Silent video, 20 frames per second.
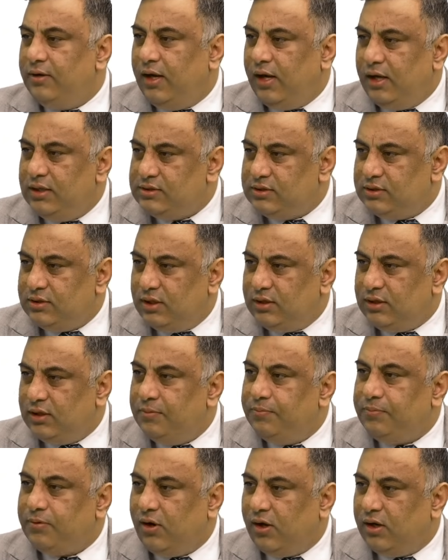a
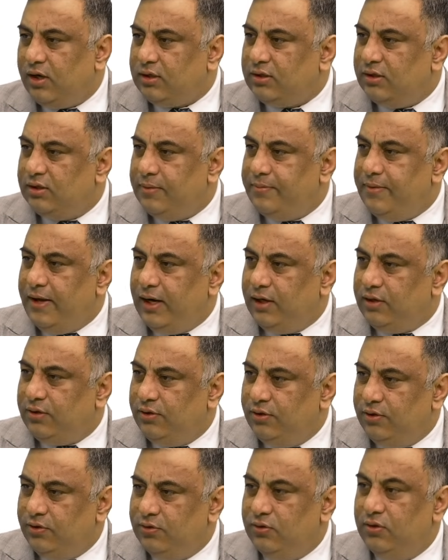certain product to the
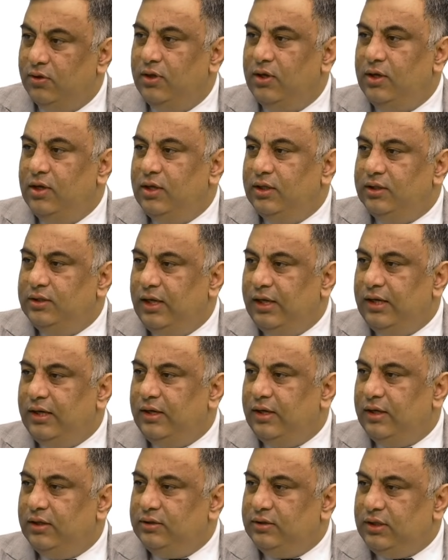bank to you, then
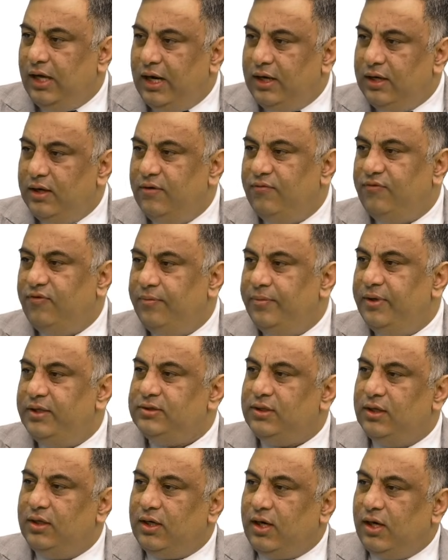that
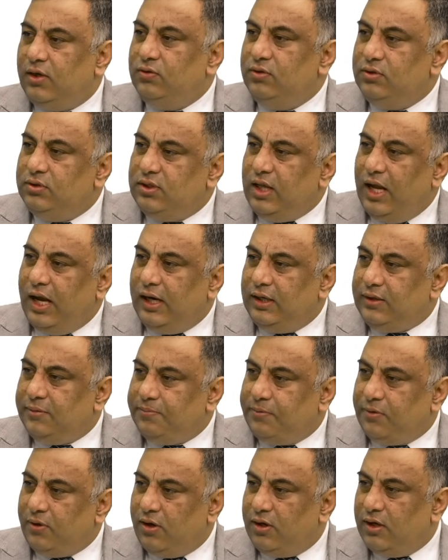information around
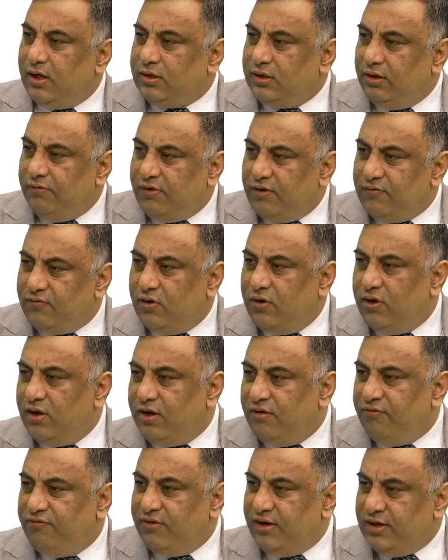that product, if I want to
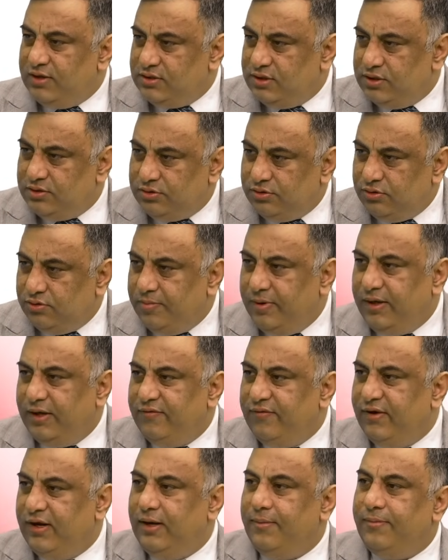refresh it, should be
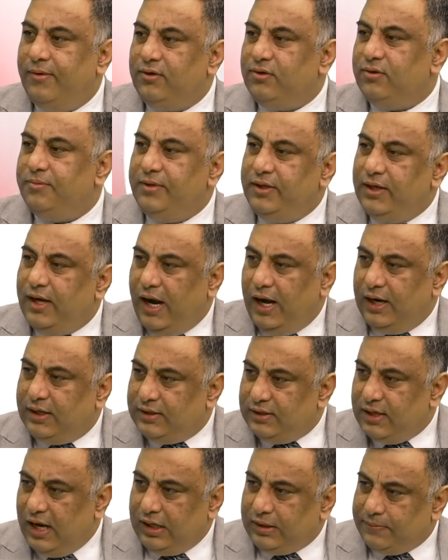available to me
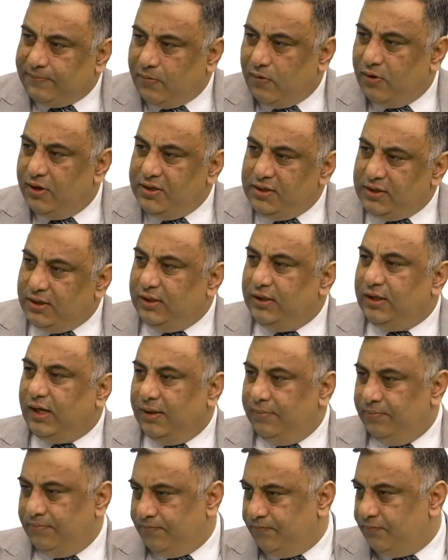at that point in
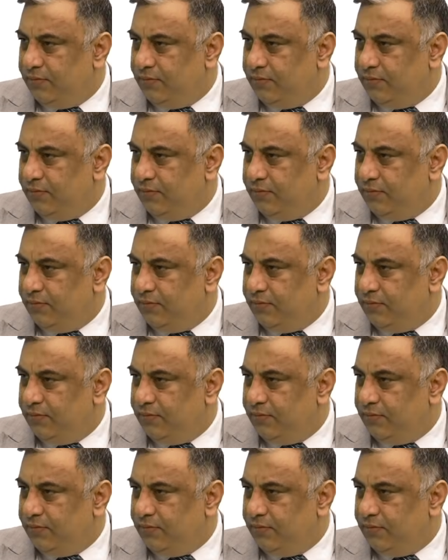time.